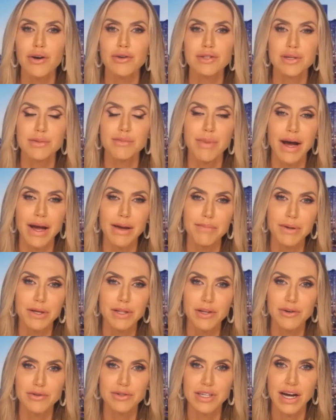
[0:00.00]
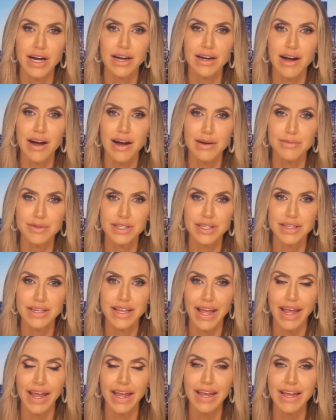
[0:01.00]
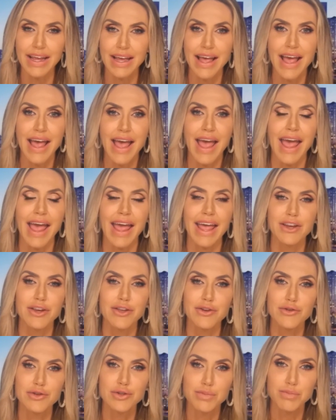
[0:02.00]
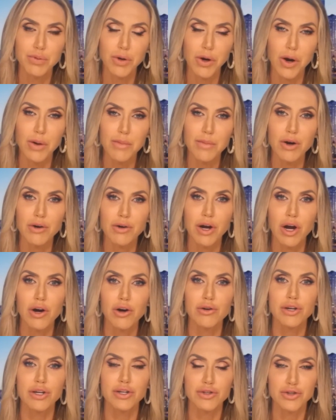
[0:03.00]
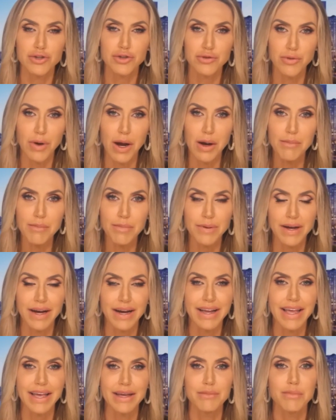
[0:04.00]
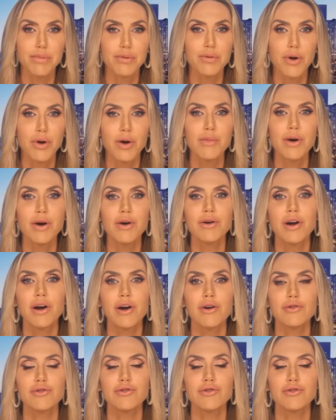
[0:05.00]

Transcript: to mypillow.com today and use promo code Trump, again, promo code